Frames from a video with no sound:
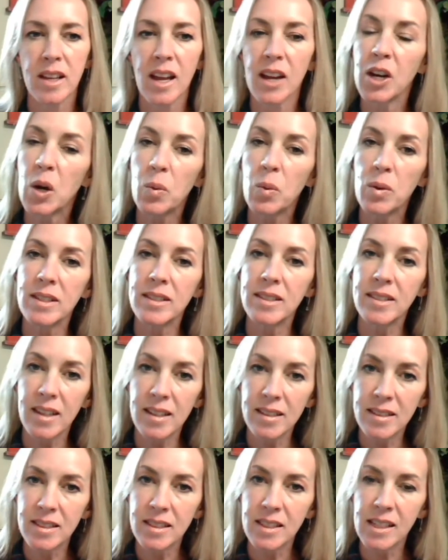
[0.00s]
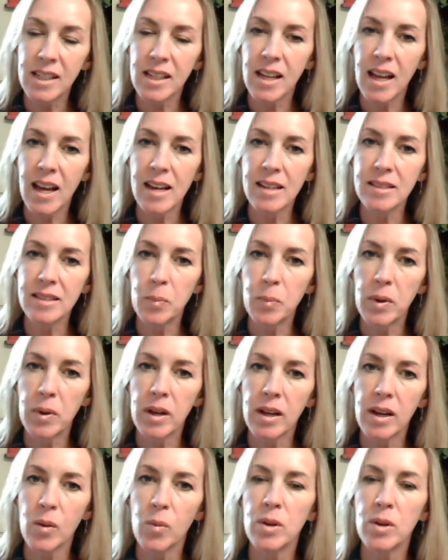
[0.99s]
I know we discussed it in class, but I